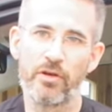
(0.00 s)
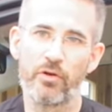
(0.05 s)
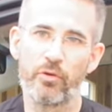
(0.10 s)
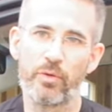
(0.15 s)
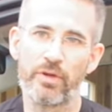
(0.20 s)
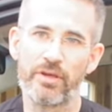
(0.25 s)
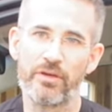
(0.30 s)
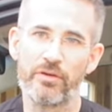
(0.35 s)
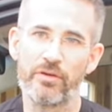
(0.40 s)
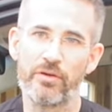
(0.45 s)

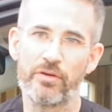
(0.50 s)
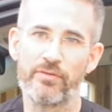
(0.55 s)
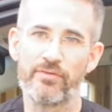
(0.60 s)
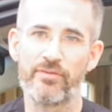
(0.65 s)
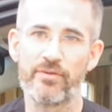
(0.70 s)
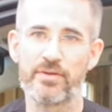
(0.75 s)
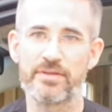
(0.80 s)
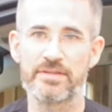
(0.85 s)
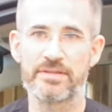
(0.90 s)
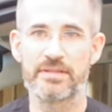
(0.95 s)
we're gonna
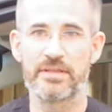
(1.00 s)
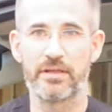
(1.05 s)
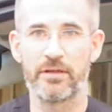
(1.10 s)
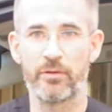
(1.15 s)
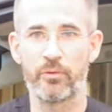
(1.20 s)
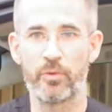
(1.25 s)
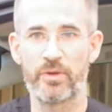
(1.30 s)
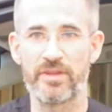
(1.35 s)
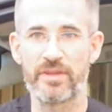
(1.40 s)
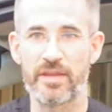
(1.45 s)
first
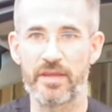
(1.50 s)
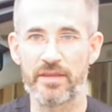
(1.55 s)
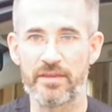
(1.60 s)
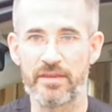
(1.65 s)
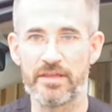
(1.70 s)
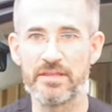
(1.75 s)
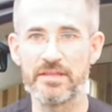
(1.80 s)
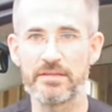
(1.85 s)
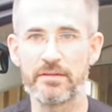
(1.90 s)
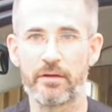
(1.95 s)
deal with
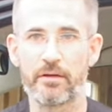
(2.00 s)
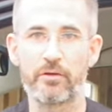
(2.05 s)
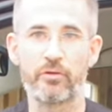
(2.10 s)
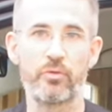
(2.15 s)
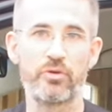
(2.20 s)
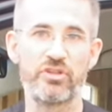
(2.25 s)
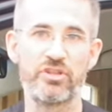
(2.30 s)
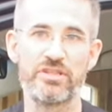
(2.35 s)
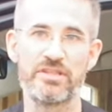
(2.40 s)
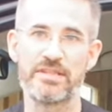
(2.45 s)
this car,
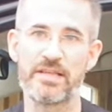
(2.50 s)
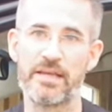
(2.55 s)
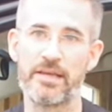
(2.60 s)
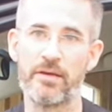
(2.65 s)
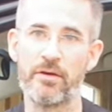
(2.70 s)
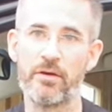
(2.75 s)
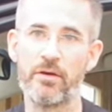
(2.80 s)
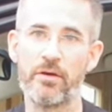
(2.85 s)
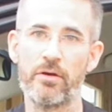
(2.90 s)
which is, say,